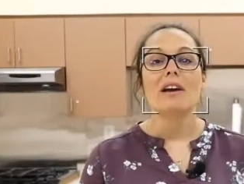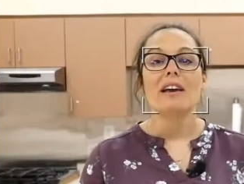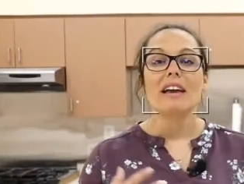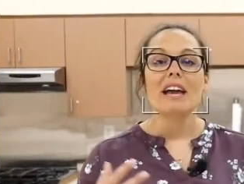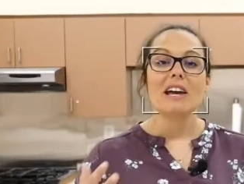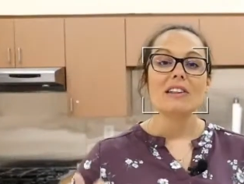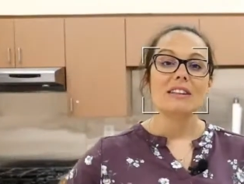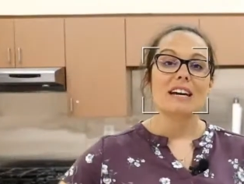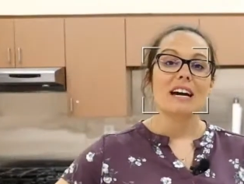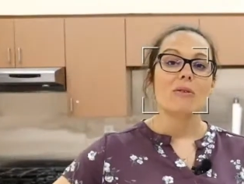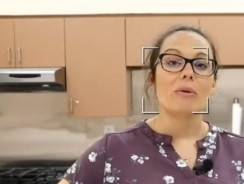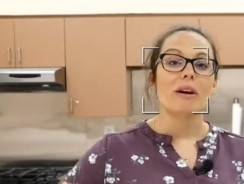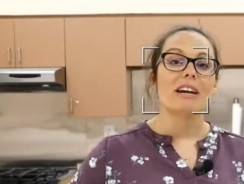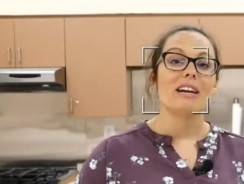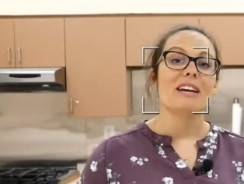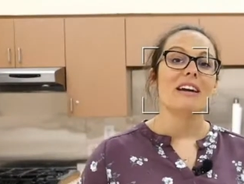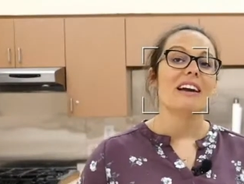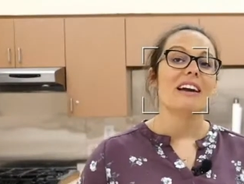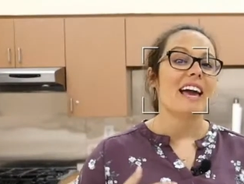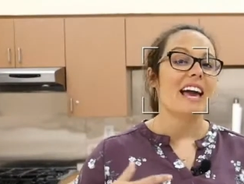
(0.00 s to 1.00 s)
And that
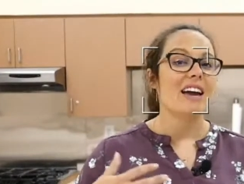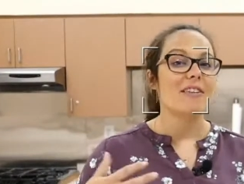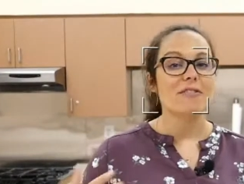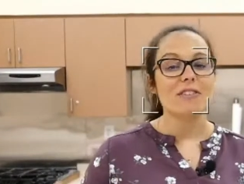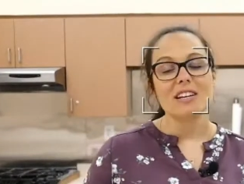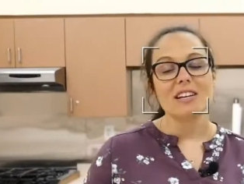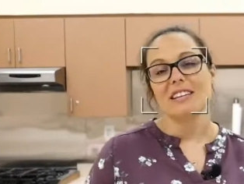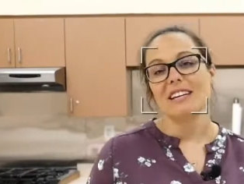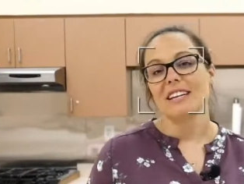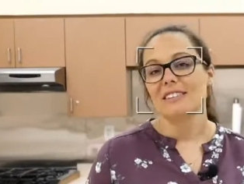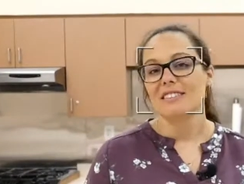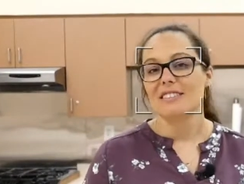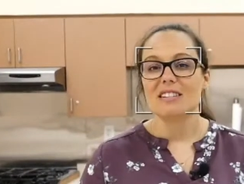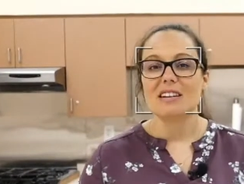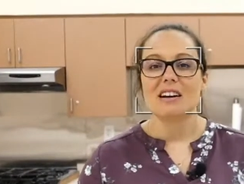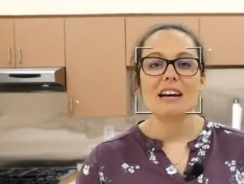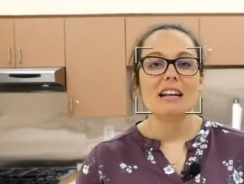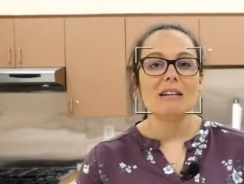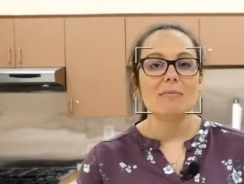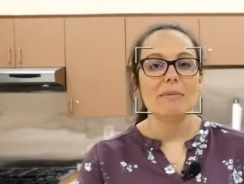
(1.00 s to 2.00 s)
way everything's
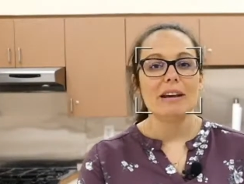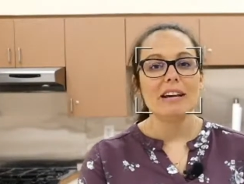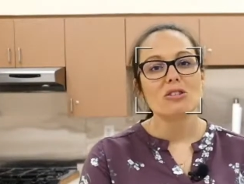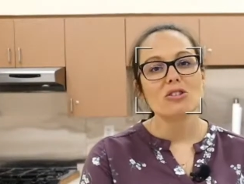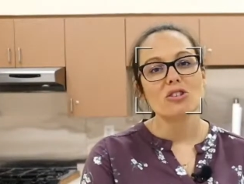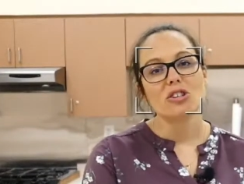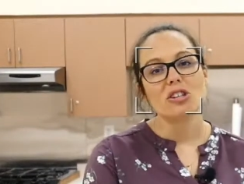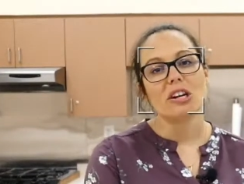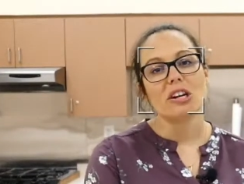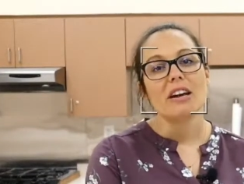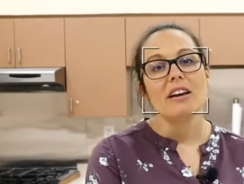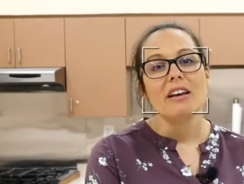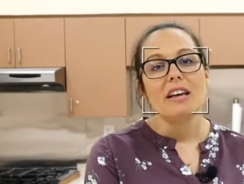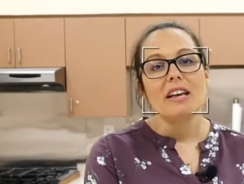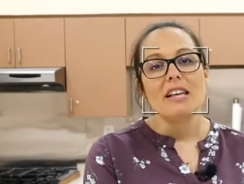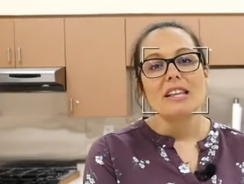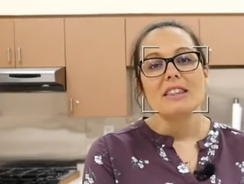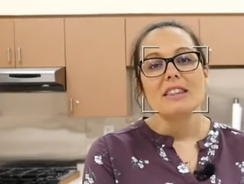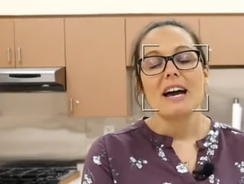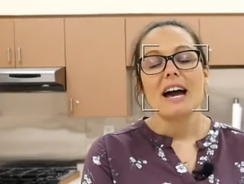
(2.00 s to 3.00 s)
done. Make sure
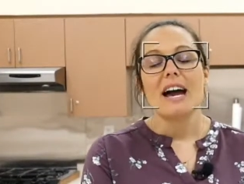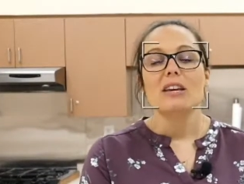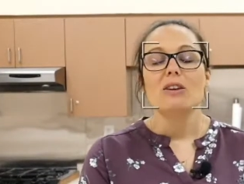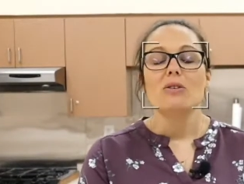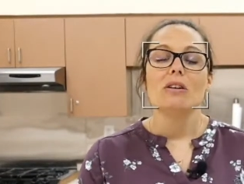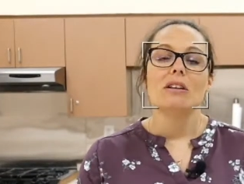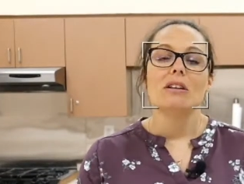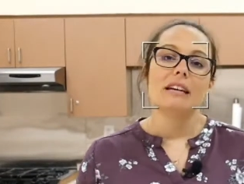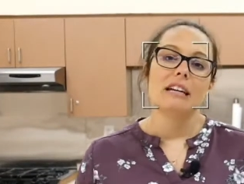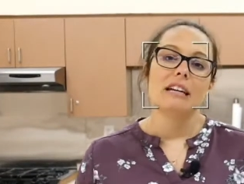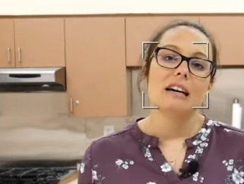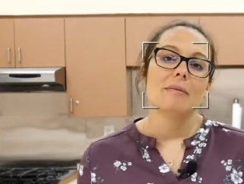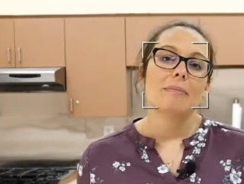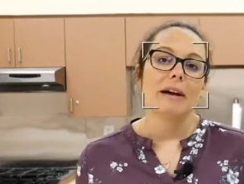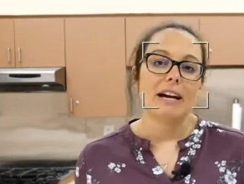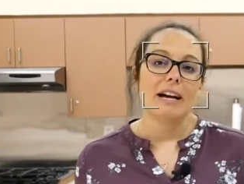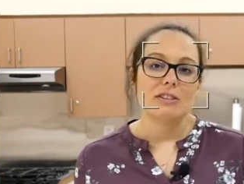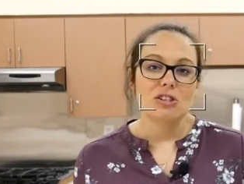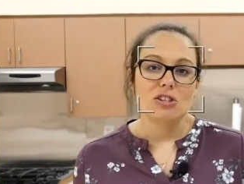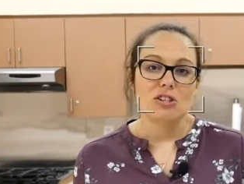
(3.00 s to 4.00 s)
that you clean up
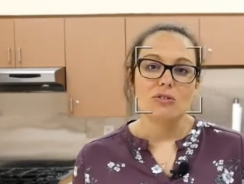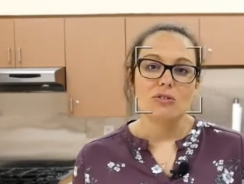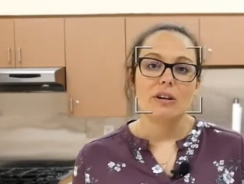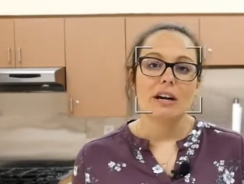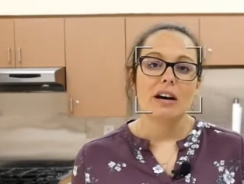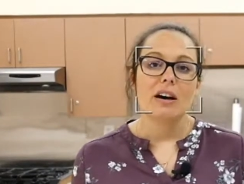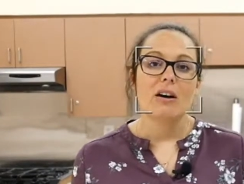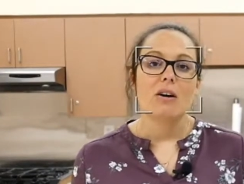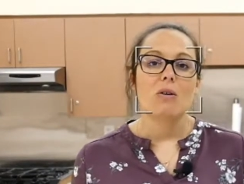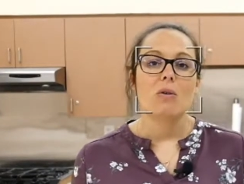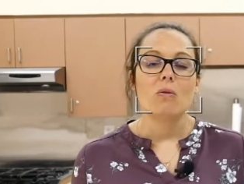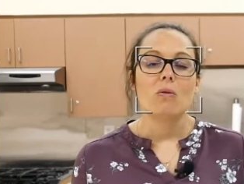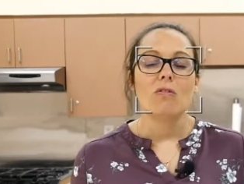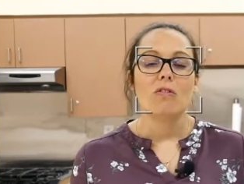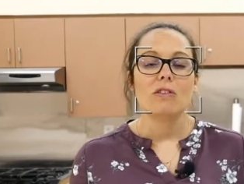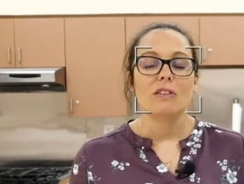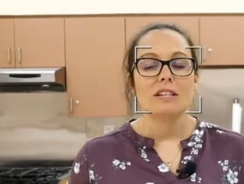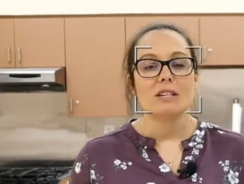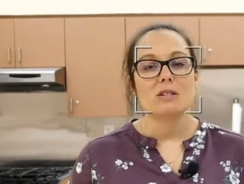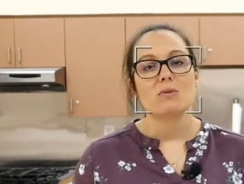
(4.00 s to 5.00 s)
as you go.
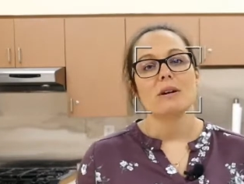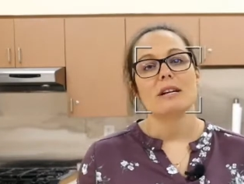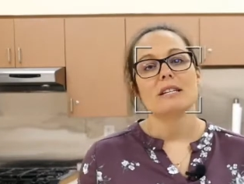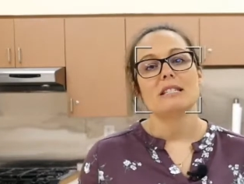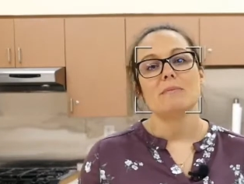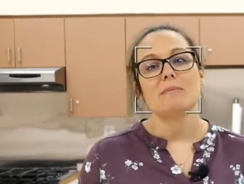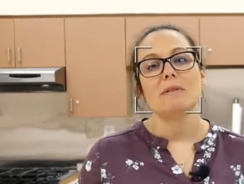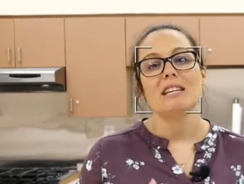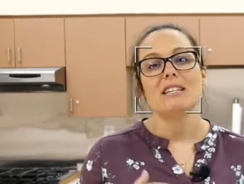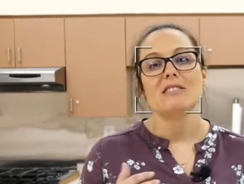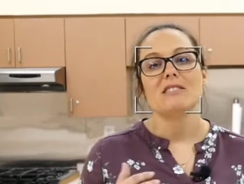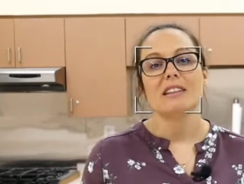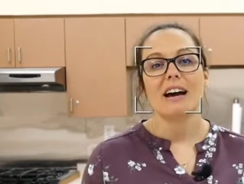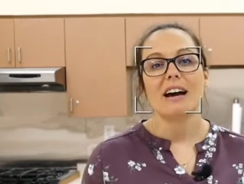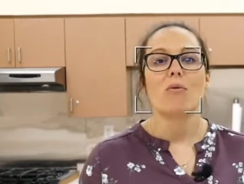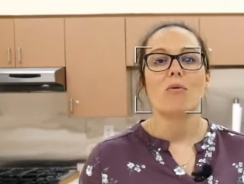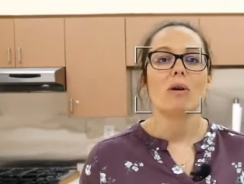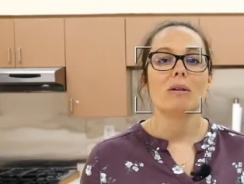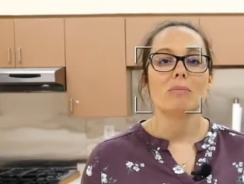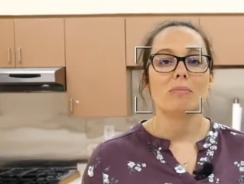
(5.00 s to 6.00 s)

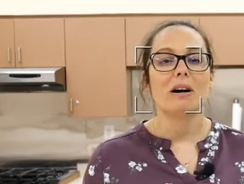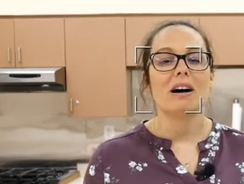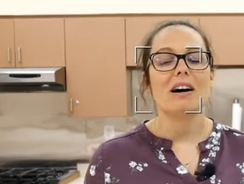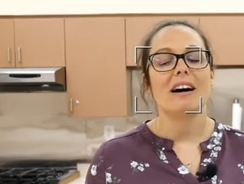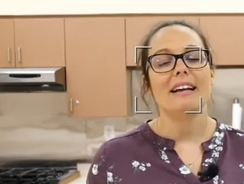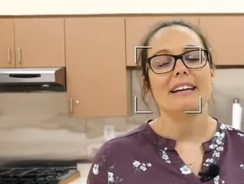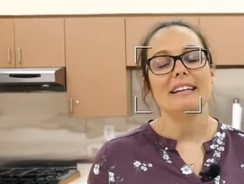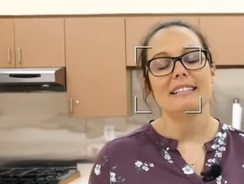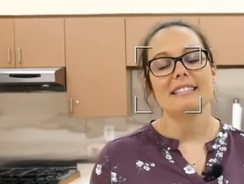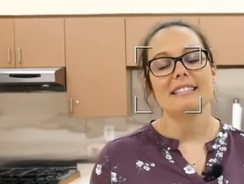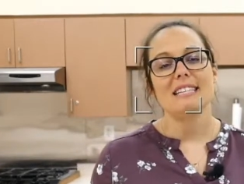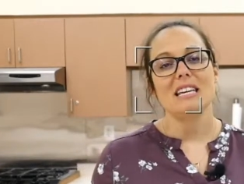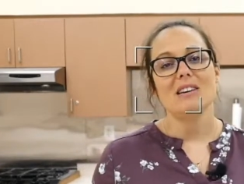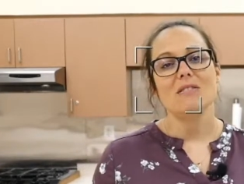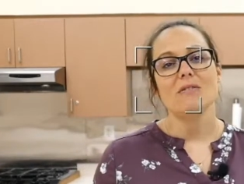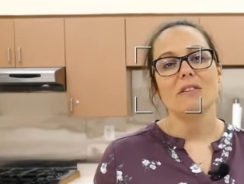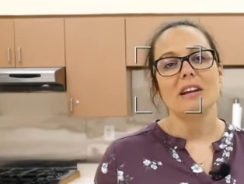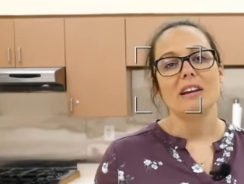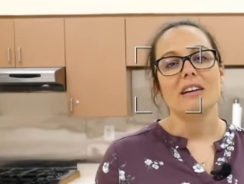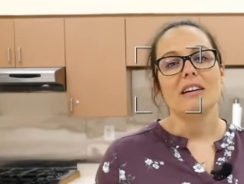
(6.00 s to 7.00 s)
That one pot is
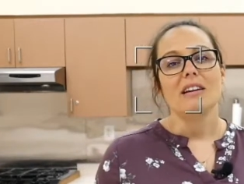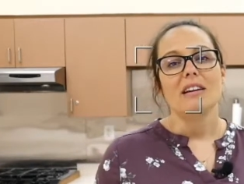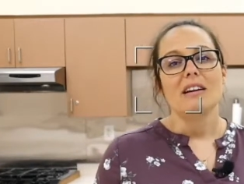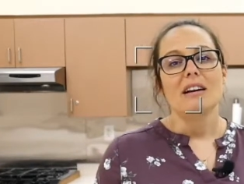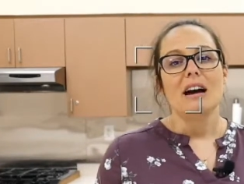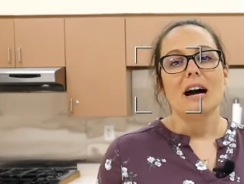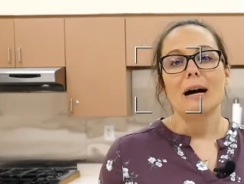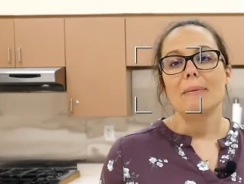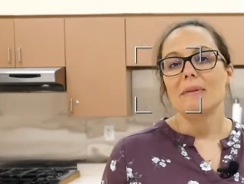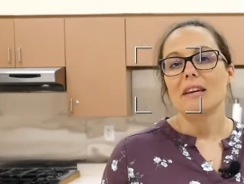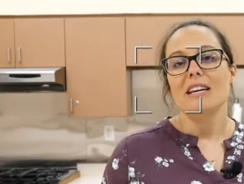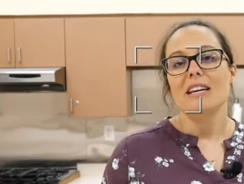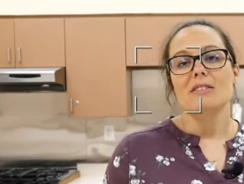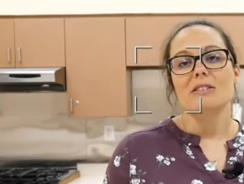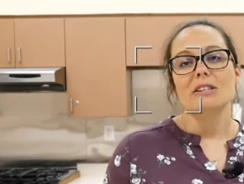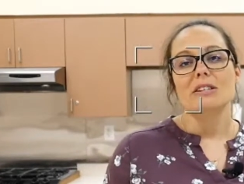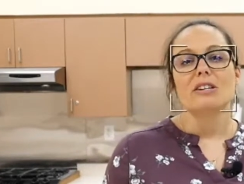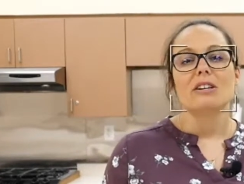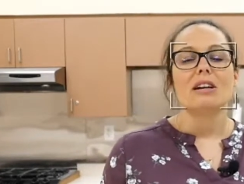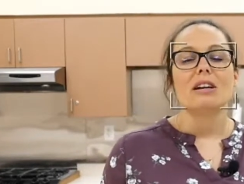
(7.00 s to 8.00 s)
even
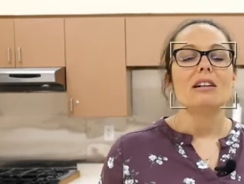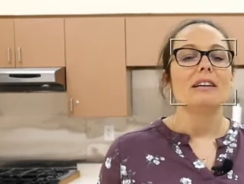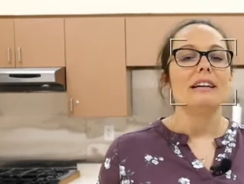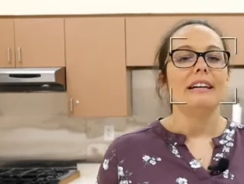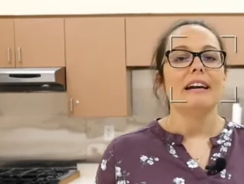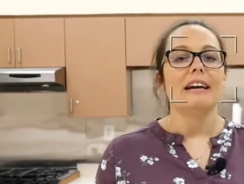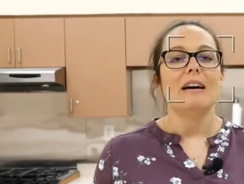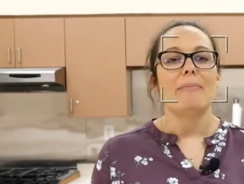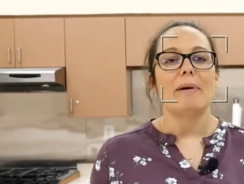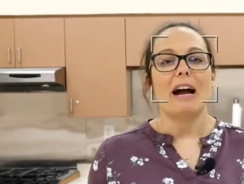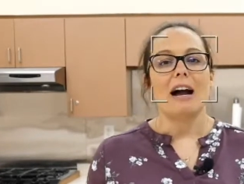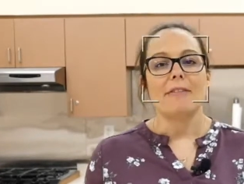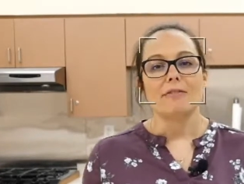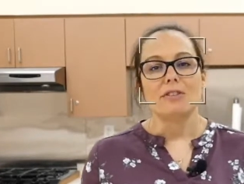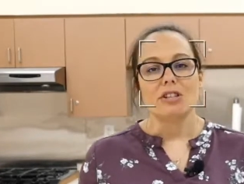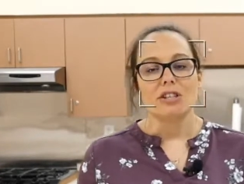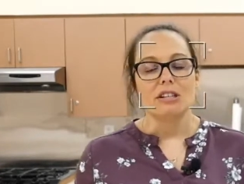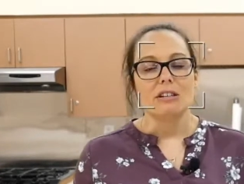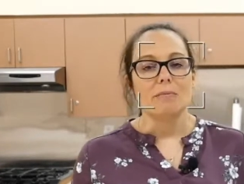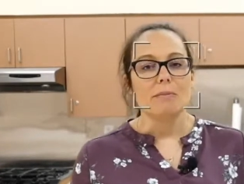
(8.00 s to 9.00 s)
easier to clean up
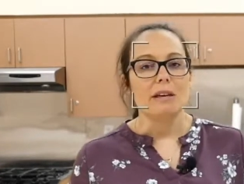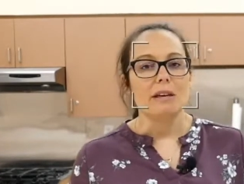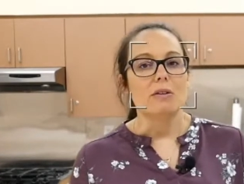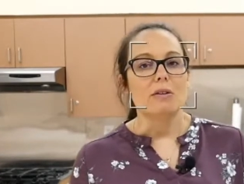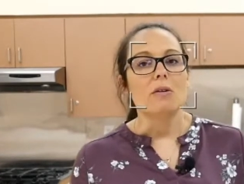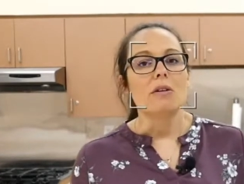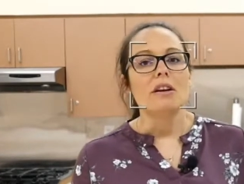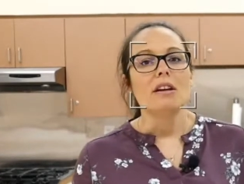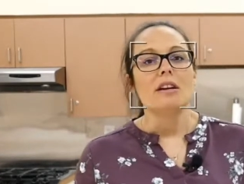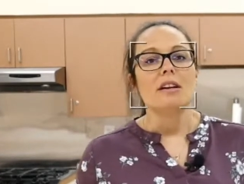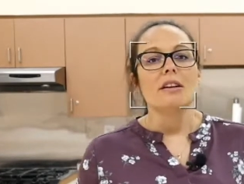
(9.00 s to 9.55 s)
after your meal.